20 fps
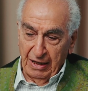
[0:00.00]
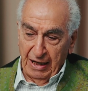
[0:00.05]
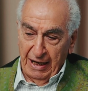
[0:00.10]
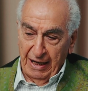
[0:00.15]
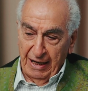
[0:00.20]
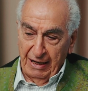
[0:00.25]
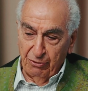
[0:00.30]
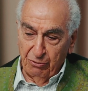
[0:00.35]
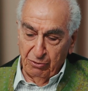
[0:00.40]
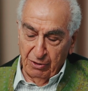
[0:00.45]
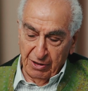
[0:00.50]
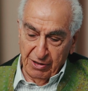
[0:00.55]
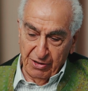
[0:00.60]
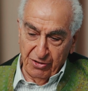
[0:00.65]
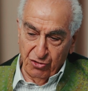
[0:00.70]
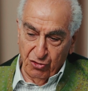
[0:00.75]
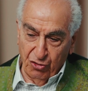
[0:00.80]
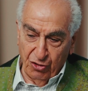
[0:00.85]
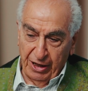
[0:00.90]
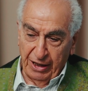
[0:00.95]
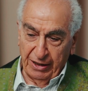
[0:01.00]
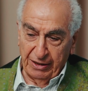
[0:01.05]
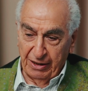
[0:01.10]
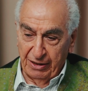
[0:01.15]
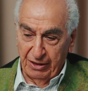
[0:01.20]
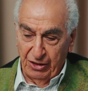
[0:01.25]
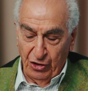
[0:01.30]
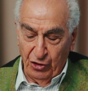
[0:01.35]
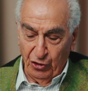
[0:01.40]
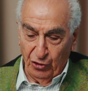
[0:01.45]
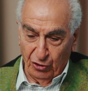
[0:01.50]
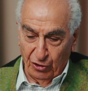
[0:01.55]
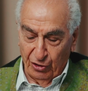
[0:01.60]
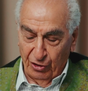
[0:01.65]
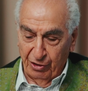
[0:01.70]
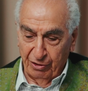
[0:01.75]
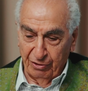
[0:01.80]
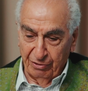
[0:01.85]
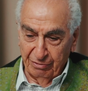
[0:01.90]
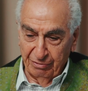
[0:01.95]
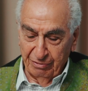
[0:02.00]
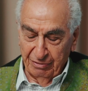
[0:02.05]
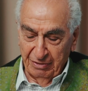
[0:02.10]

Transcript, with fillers: I was trained in New York,